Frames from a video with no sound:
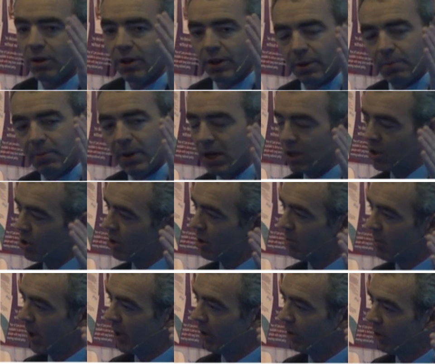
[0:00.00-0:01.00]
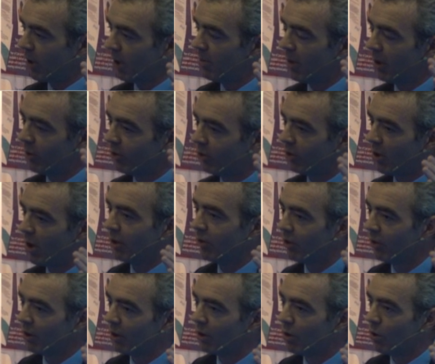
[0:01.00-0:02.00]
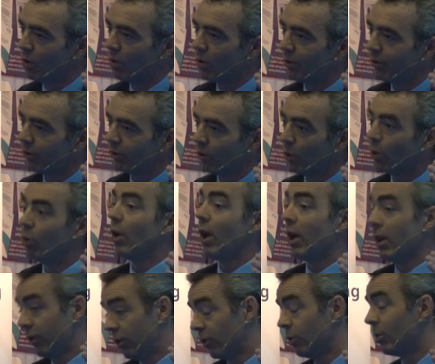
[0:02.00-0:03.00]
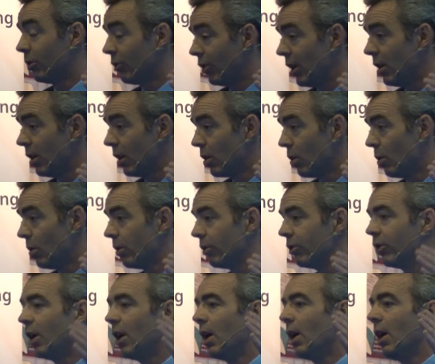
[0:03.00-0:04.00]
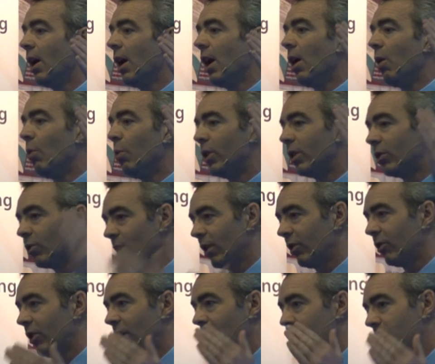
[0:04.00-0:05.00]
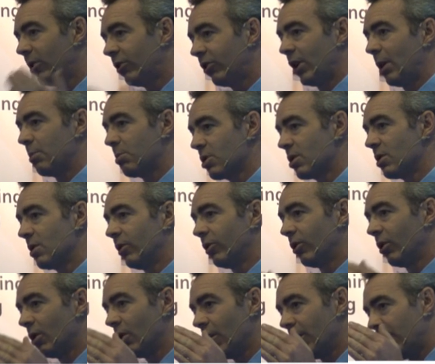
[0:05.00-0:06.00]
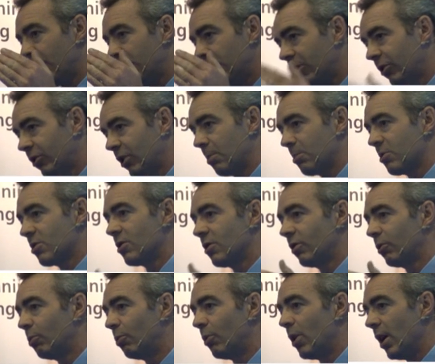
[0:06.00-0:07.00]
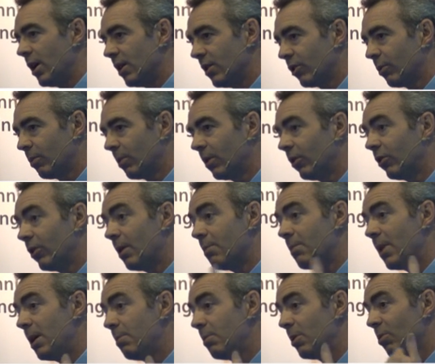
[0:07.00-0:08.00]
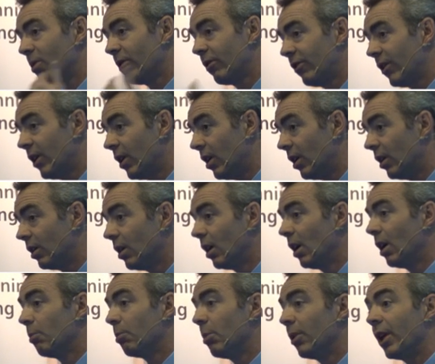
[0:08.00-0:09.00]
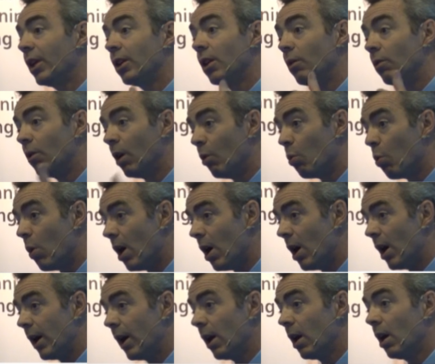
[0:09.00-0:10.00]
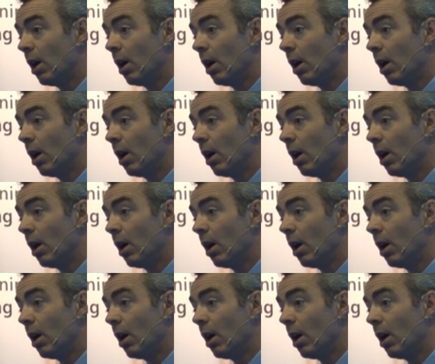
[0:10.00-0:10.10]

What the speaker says: that the patient, by the time they started the course or to attend the course, we addressed their perceptions and got their perceptions right, because they may be referred, but they don't know why